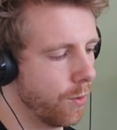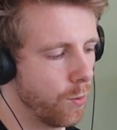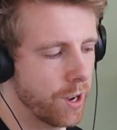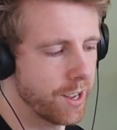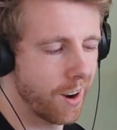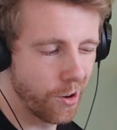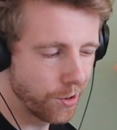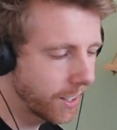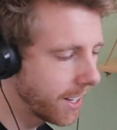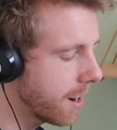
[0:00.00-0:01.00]
we
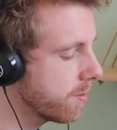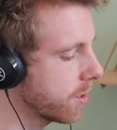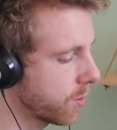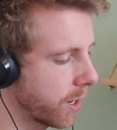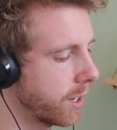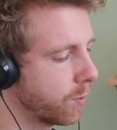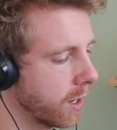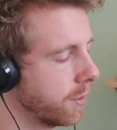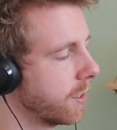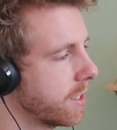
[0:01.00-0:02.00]
only have three
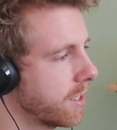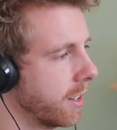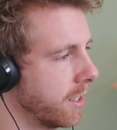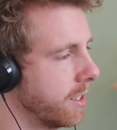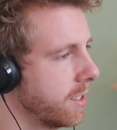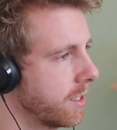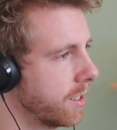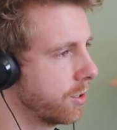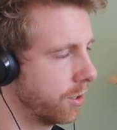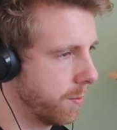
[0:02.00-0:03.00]
relevant
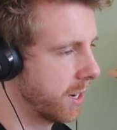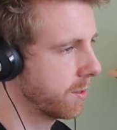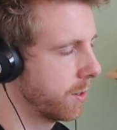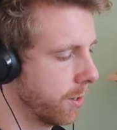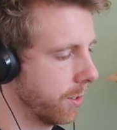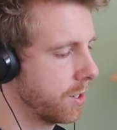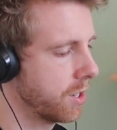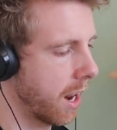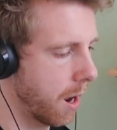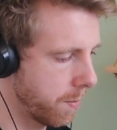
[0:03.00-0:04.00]
studies, to the best of my
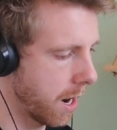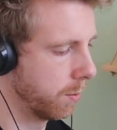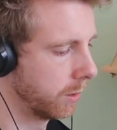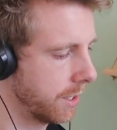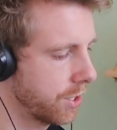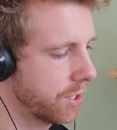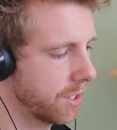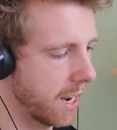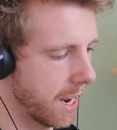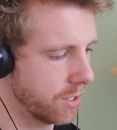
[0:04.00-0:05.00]
knowledge, that are
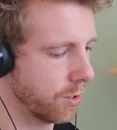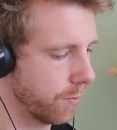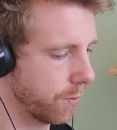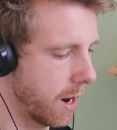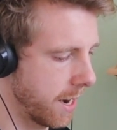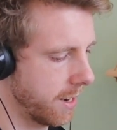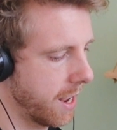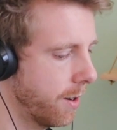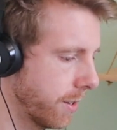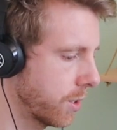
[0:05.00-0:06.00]
published as of right
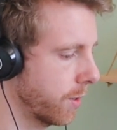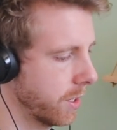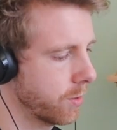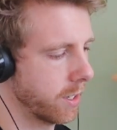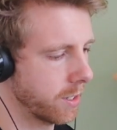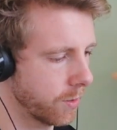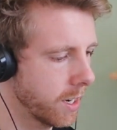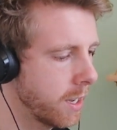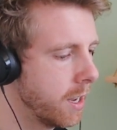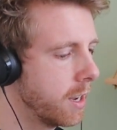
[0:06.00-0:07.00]
now in
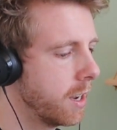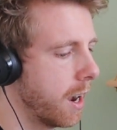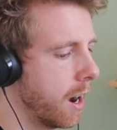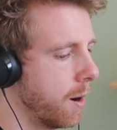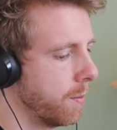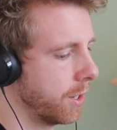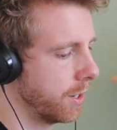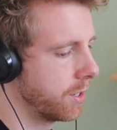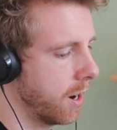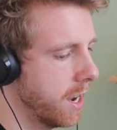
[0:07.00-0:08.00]
2023. Um,
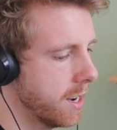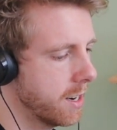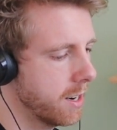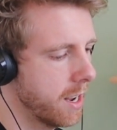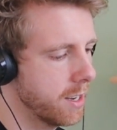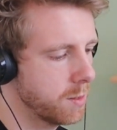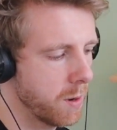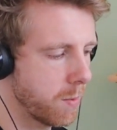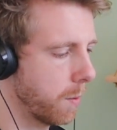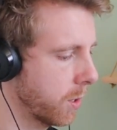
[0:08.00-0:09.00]
the diet has
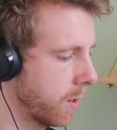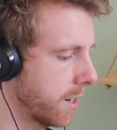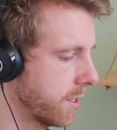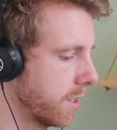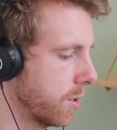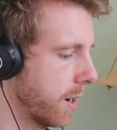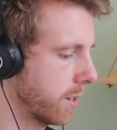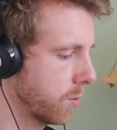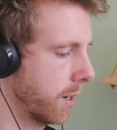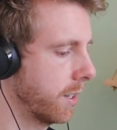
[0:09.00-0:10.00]
been popularized since
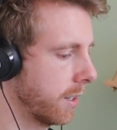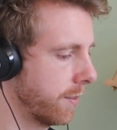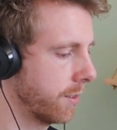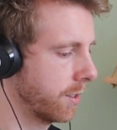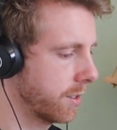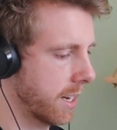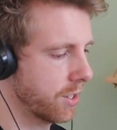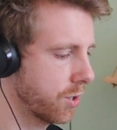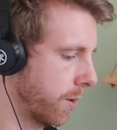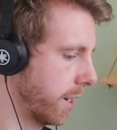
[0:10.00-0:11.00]
around 2011
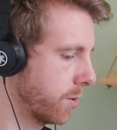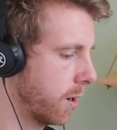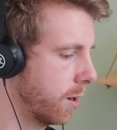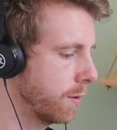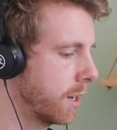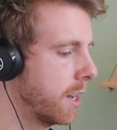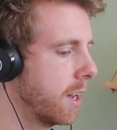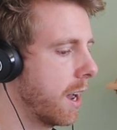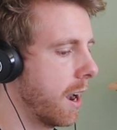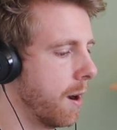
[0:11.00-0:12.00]
slash 2012.
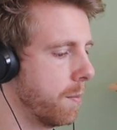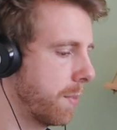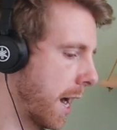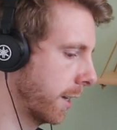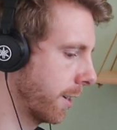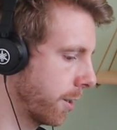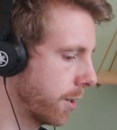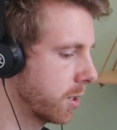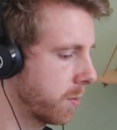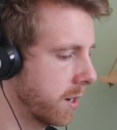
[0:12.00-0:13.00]
Um,
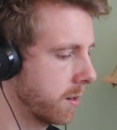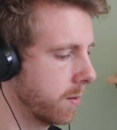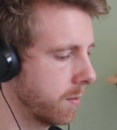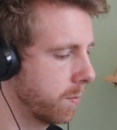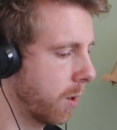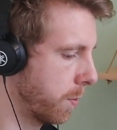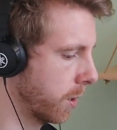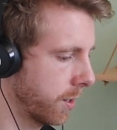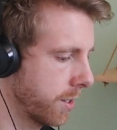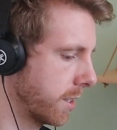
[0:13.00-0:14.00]
paleo has been
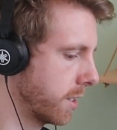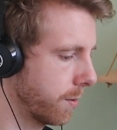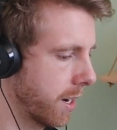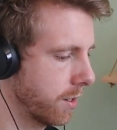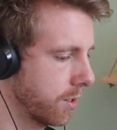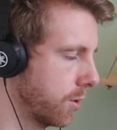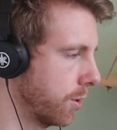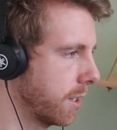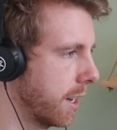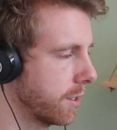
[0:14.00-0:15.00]
popular since around
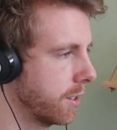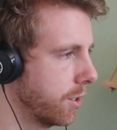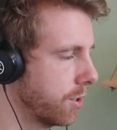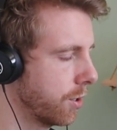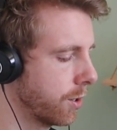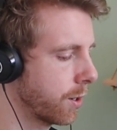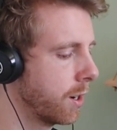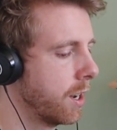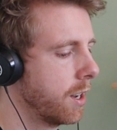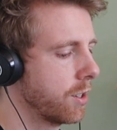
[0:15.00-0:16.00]

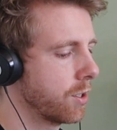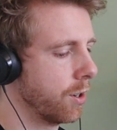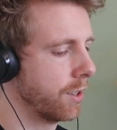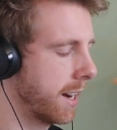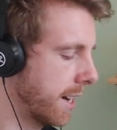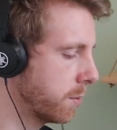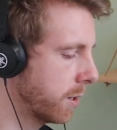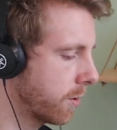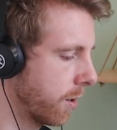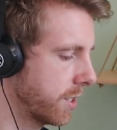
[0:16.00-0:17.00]
2002. So that adds a
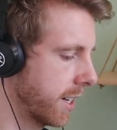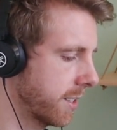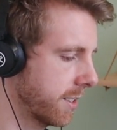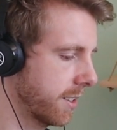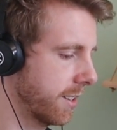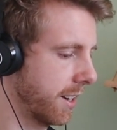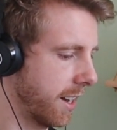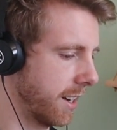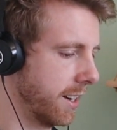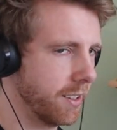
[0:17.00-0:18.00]
bit of context
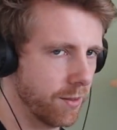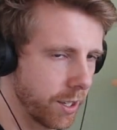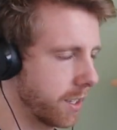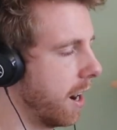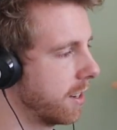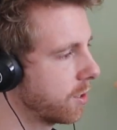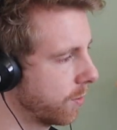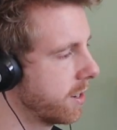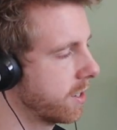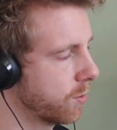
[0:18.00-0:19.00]
in regards to
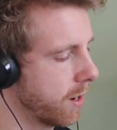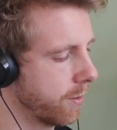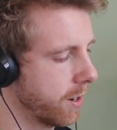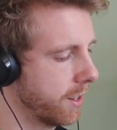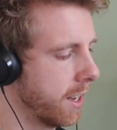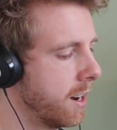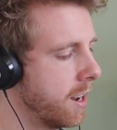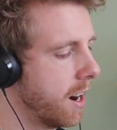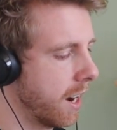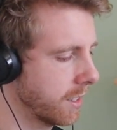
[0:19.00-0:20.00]
research we have around that.
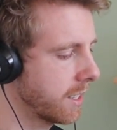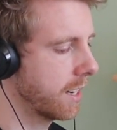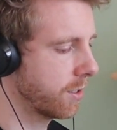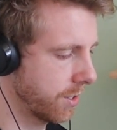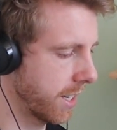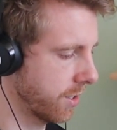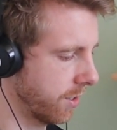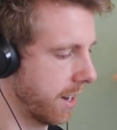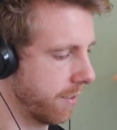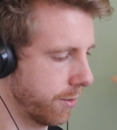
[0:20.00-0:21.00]
I like to add context
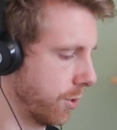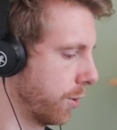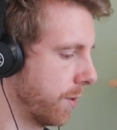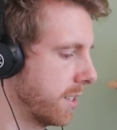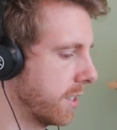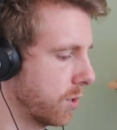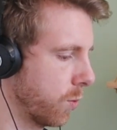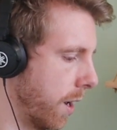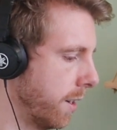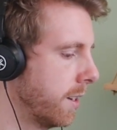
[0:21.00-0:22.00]
on that for two reasons.
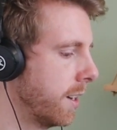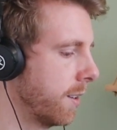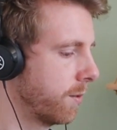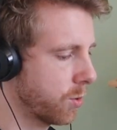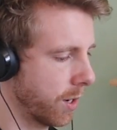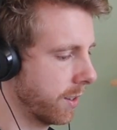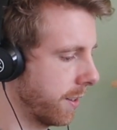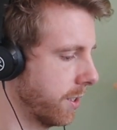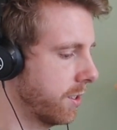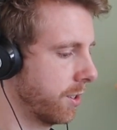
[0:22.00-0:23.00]
One,
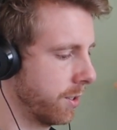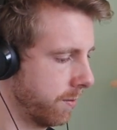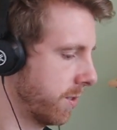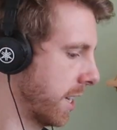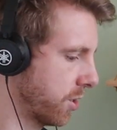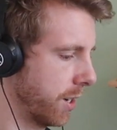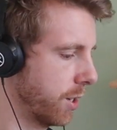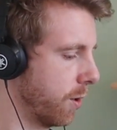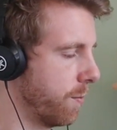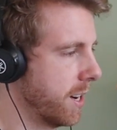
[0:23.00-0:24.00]
2011 to slash
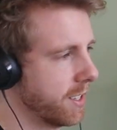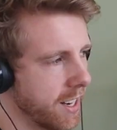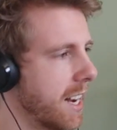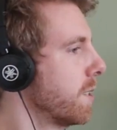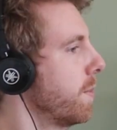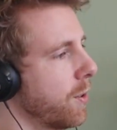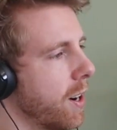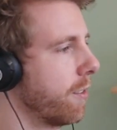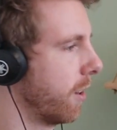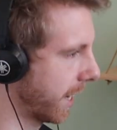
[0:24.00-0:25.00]
2012 means it hasn't been
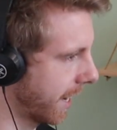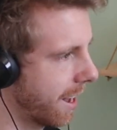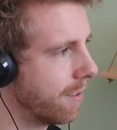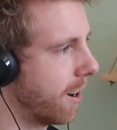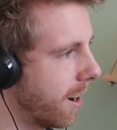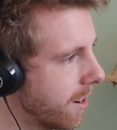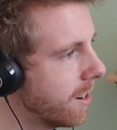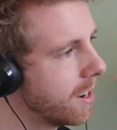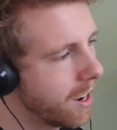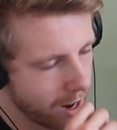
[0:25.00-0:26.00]
around for like
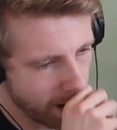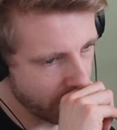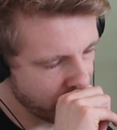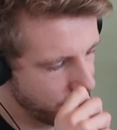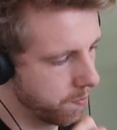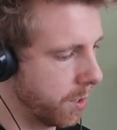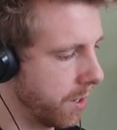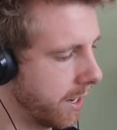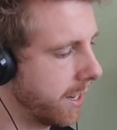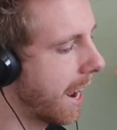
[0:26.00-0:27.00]
ever, um,
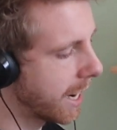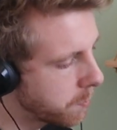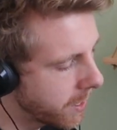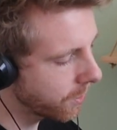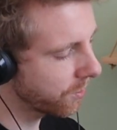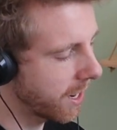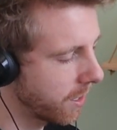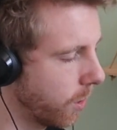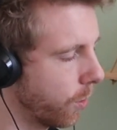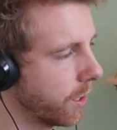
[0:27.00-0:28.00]
but it has been
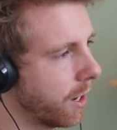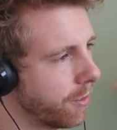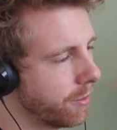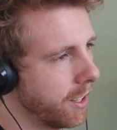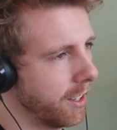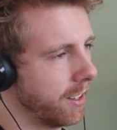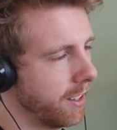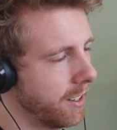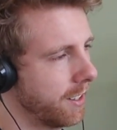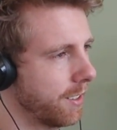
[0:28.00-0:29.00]
around long enough that
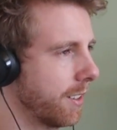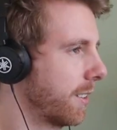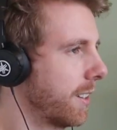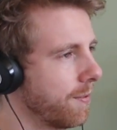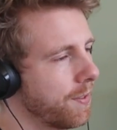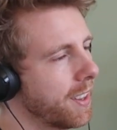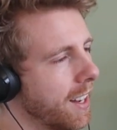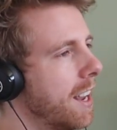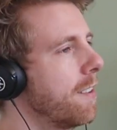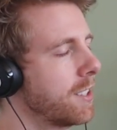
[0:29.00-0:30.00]

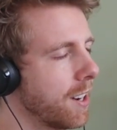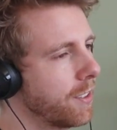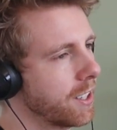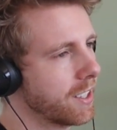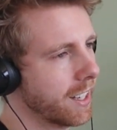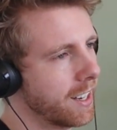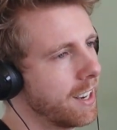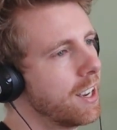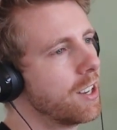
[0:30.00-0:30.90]
if something's like